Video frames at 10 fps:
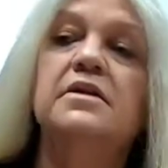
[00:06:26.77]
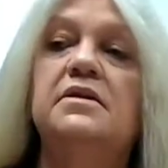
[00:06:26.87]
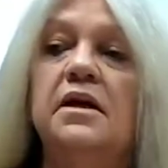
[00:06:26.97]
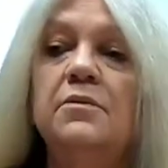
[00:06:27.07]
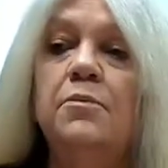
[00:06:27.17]

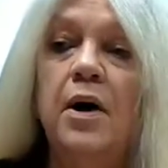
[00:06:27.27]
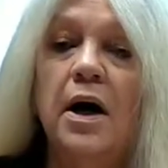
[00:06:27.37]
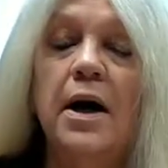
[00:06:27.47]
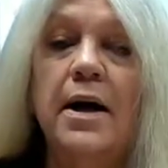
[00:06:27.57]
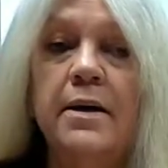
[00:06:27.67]
did
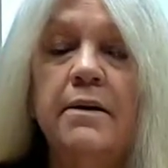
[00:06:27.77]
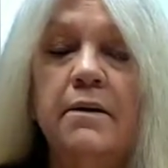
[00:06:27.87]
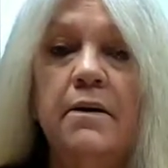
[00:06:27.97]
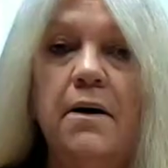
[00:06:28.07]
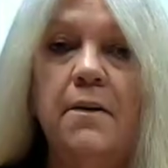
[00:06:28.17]
buy
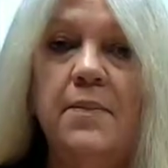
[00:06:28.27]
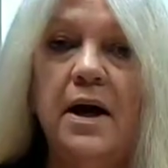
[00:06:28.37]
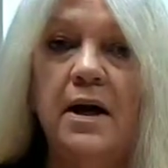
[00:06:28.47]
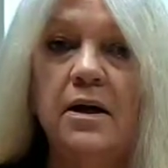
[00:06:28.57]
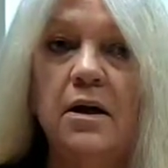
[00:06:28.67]
a
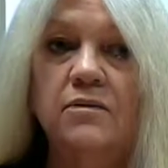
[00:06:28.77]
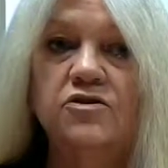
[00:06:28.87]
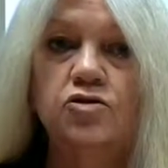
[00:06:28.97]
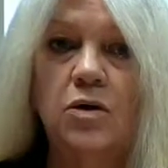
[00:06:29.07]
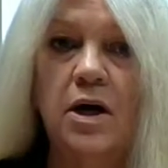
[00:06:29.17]
bag
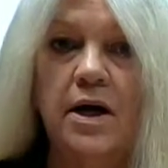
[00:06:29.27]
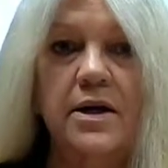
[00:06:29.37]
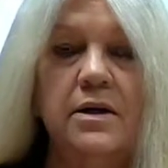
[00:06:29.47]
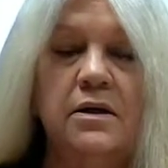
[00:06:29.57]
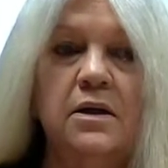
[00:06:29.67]
of
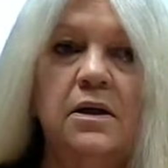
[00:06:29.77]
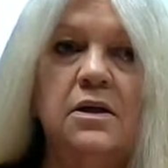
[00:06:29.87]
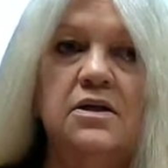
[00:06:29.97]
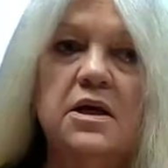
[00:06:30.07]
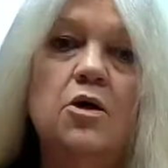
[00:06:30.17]
dried
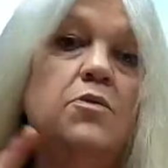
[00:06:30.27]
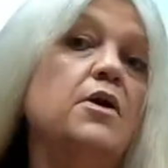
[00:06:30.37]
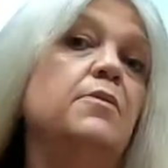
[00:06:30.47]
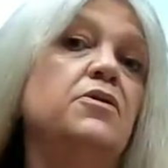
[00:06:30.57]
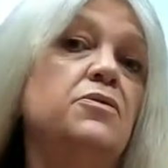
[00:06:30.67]
to
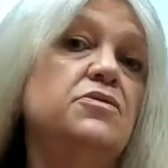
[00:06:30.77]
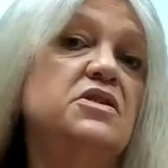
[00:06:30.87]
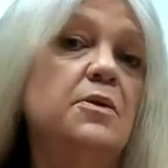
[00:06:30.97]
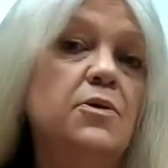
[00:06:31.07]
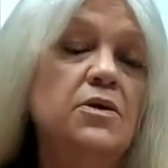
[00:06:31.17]
help get me through
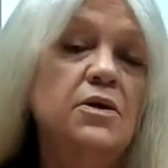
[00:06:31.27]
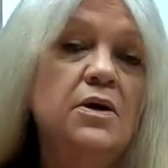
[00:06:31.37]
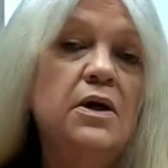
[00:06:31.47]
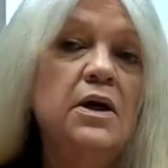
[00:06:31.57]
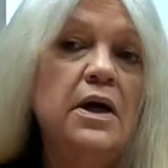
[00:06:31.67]
summer.
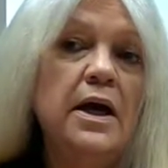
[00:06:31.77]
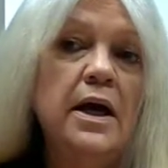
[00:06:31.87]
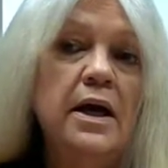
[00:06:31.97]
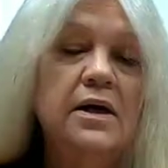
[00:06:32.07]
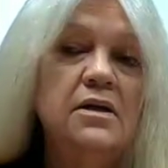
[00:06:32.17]

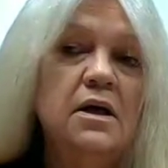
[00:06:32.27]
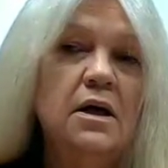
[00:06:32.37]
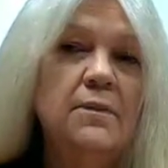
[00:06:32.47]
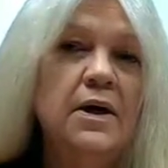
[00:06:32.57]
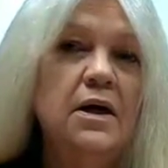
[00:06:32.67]
And
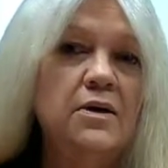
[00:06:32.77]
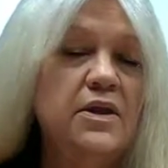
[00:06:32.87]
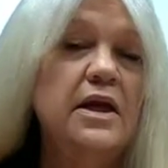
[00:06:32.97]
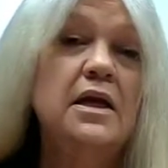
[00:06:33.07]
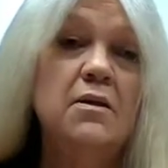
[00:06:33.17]

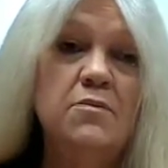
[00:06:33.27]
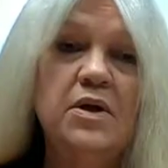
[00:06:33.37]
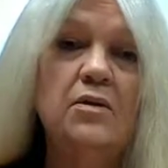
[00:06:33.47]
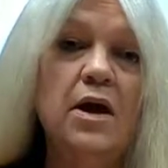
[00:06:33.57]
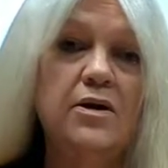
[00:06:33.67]
they can
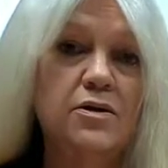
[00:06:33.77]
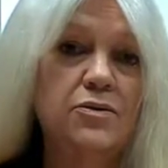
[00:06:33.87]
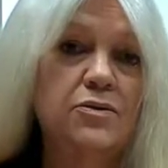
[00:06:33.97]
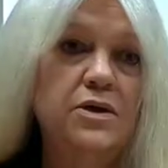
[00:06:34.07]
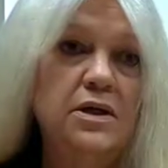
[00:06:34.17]
be like
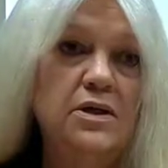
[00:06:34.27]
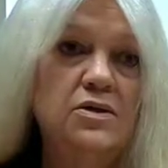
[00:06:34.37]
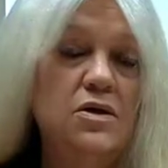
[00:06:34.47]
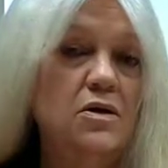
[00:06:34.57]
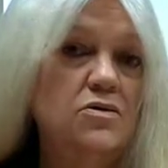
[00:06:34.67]

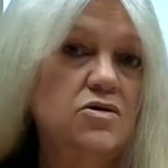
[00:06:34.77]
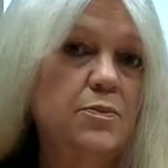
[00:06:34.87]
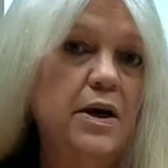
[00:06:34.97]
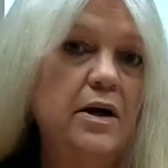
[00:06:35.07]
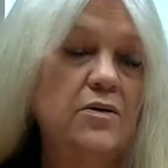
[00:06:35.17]
$30
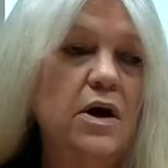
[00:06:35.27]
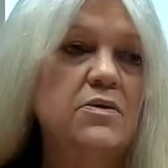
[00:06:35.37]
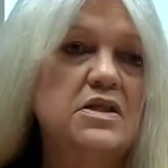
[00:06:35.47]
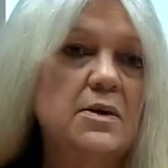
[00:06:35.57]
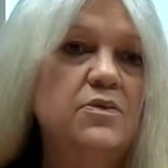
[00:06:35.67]
a pound.
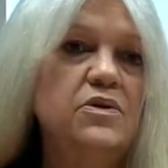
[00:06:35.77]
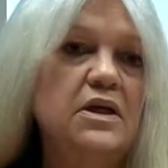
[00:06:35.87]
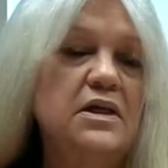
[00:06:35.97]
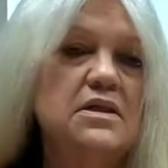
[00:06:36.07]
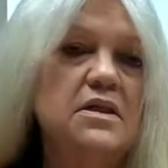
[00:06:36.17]
I was able to
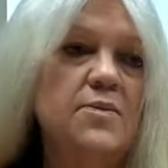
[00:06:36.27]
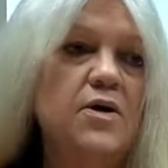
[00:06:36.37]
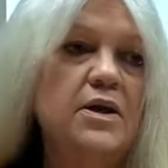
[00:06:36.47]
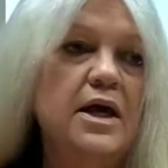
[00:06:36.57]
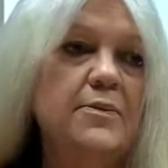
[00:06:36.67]
get
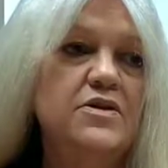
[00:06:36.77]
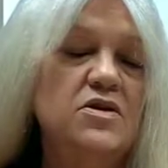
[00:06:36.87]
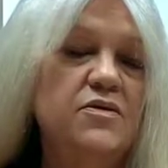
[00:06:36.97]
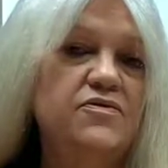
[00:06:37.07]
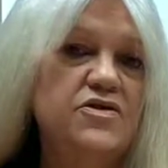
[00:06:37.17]
some on
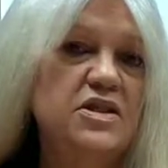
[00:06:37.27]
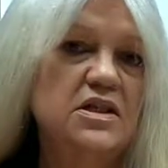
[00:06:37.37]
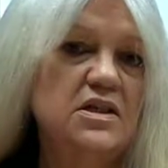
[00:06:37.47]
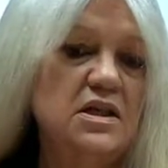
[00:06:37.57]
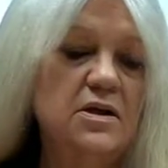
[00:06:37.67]
Amazon for
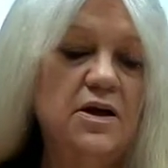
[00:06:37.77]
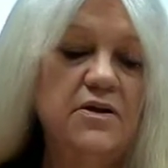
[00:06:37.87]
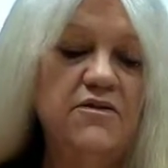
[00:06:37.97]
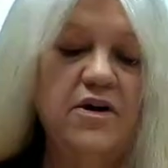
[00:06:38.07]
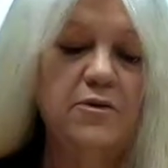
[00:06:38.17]

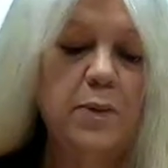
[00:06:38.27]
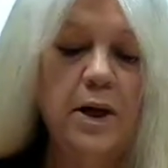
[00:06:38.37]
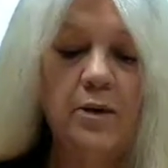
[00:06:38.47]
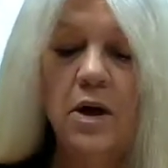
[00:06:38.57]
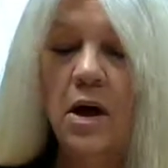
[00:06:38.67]
$16.95 a
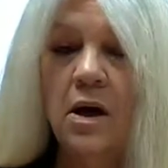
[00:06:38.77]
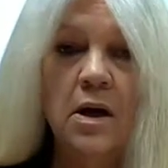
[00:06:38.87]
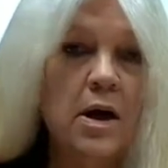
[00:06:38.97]
pound.